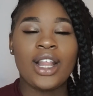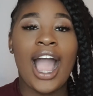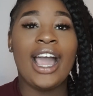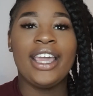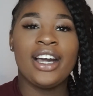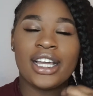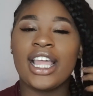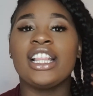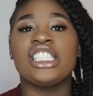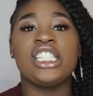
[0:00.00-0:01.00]
I hear her
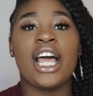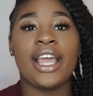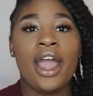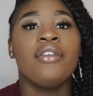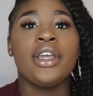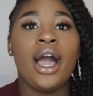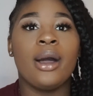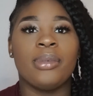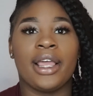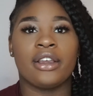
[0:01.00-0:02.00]
yelling. She's like, hurry
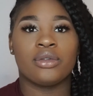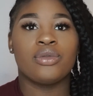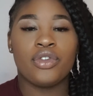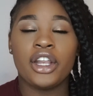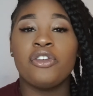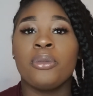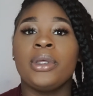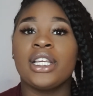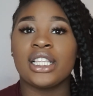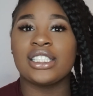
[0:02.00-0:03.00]
up, like, ready for
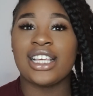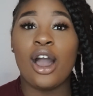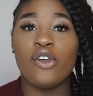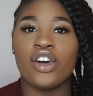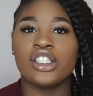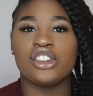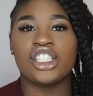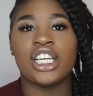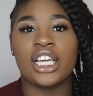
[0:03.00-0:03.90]
me to get the towel for her so she